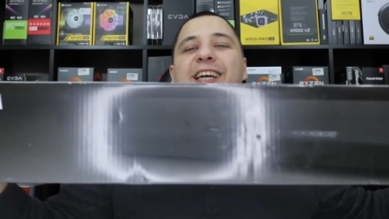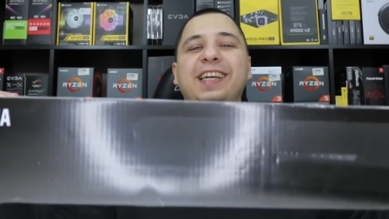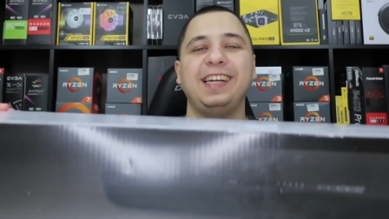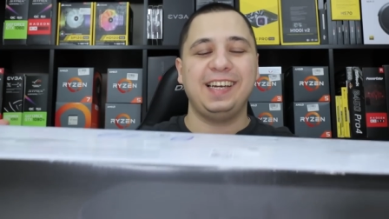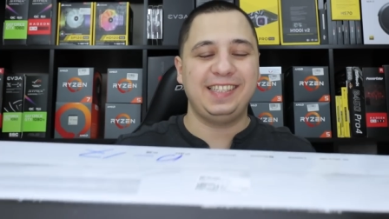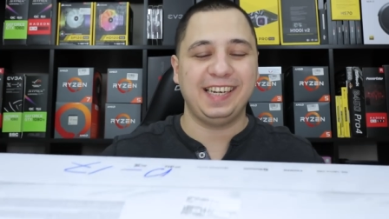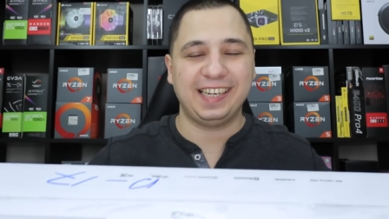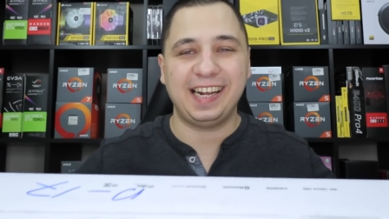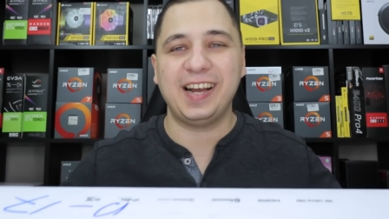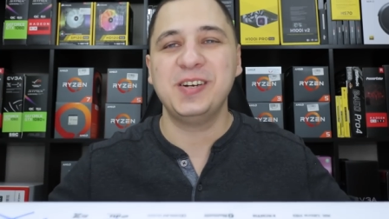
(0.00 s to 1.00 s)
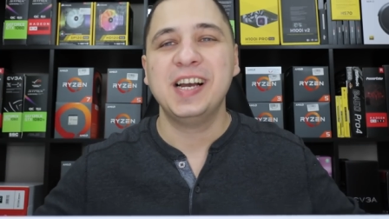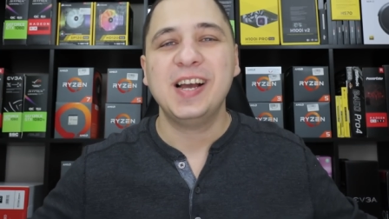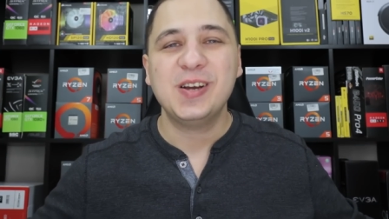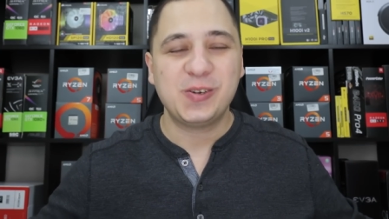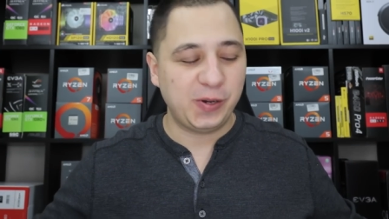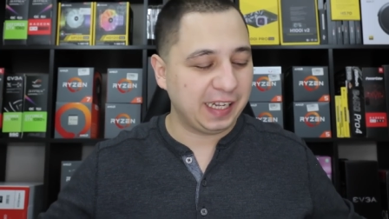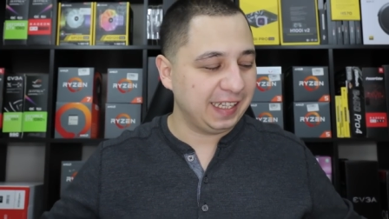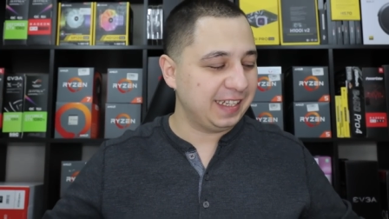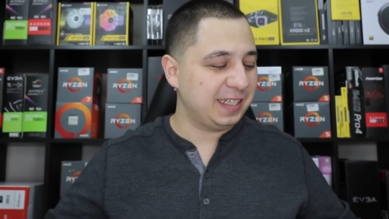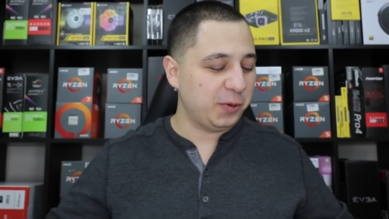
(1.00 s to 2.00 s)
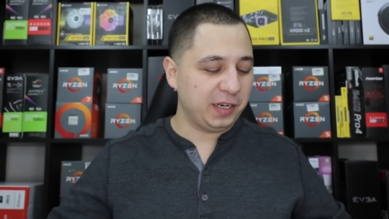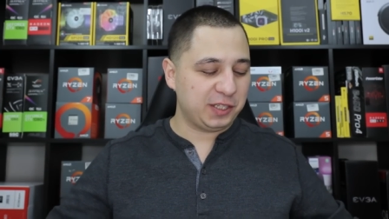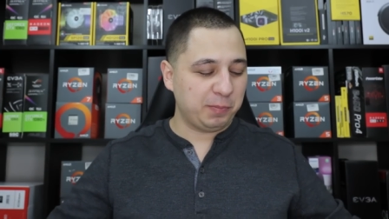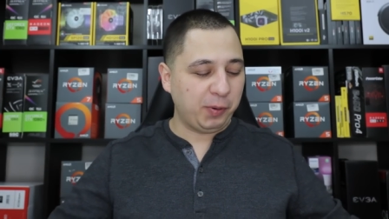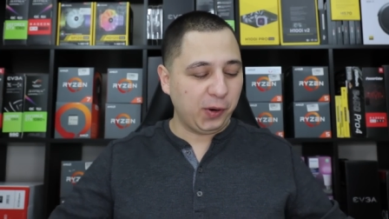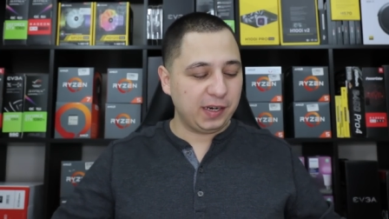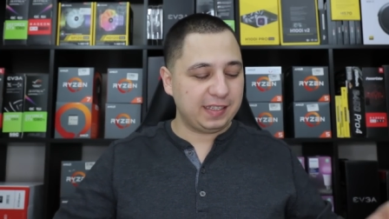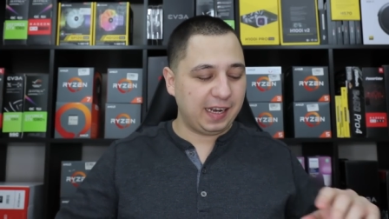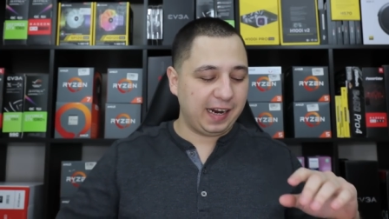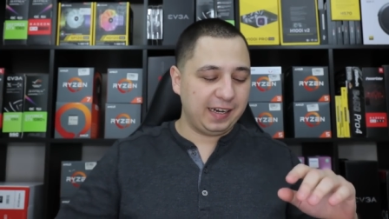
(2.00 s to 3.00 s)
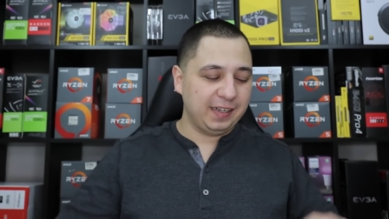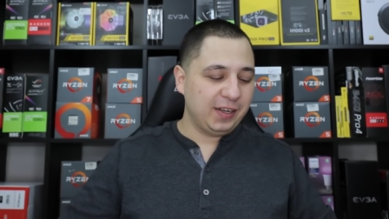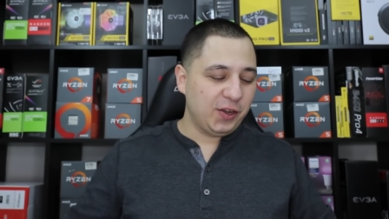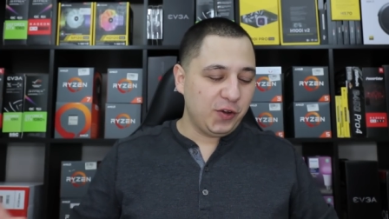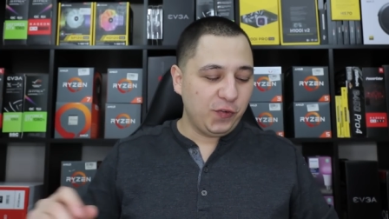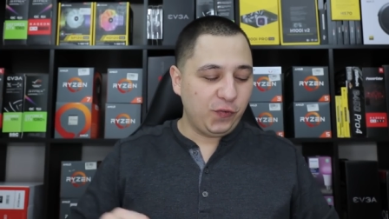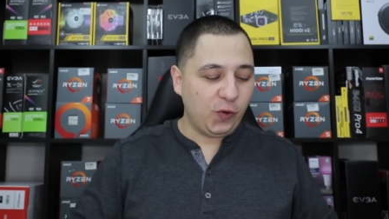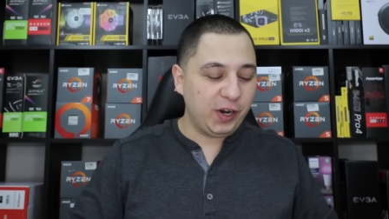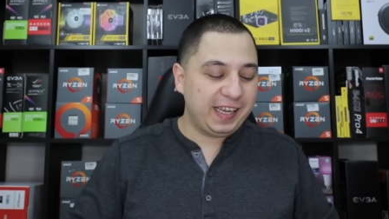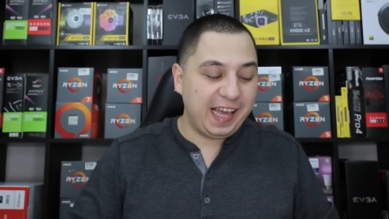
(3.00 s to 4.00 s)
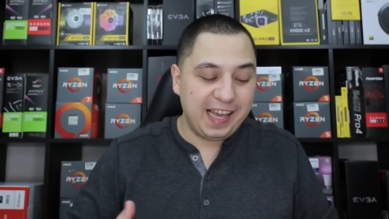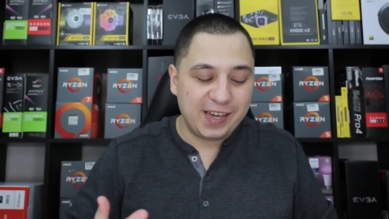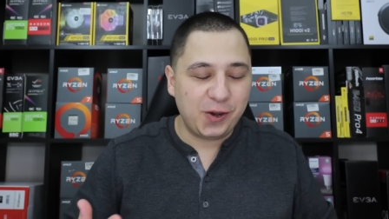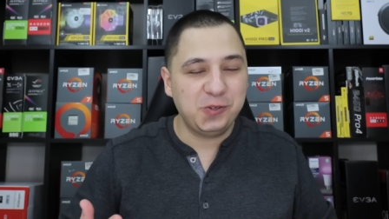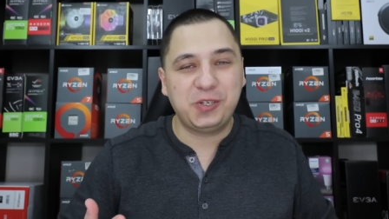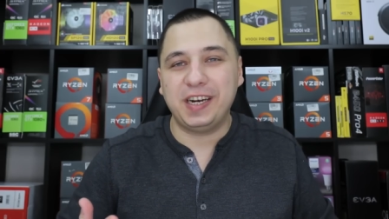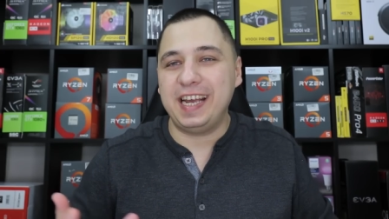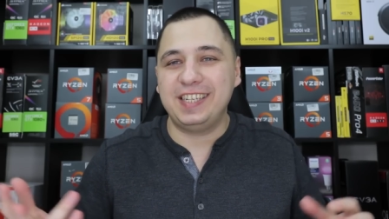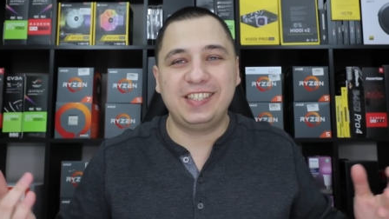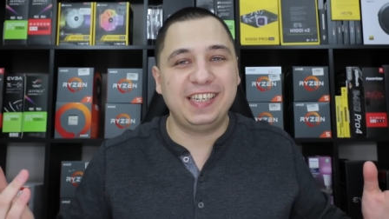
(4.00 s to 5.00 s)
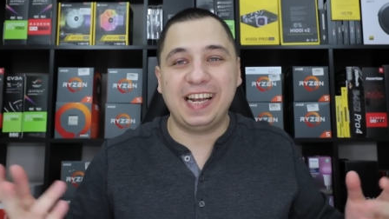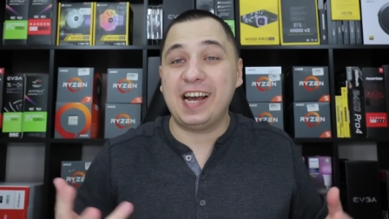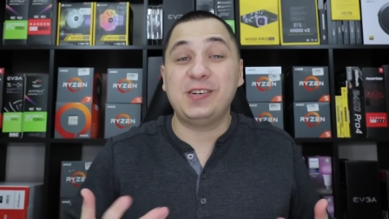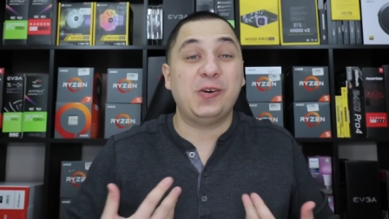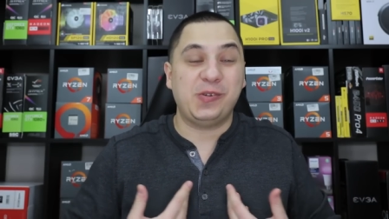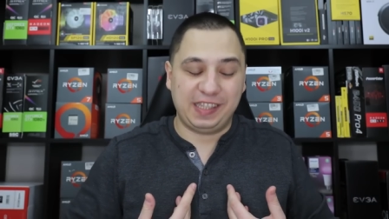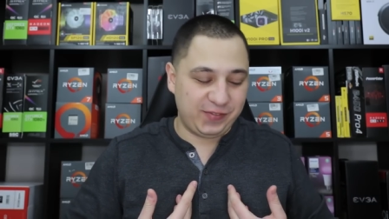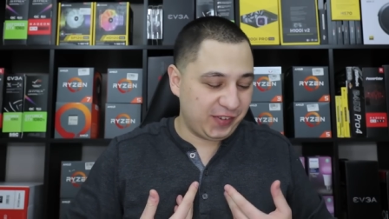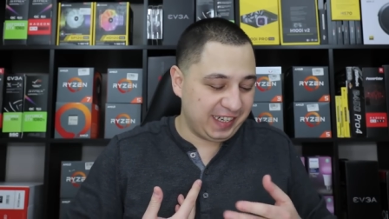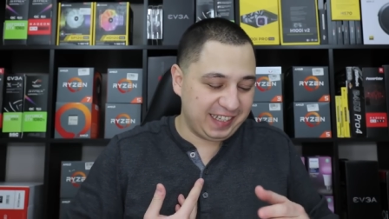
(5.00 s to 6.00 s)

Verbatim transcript: check it out, check it out. Quickly, let's see what it supports. All right, 4K Ultra HD. I don't know what the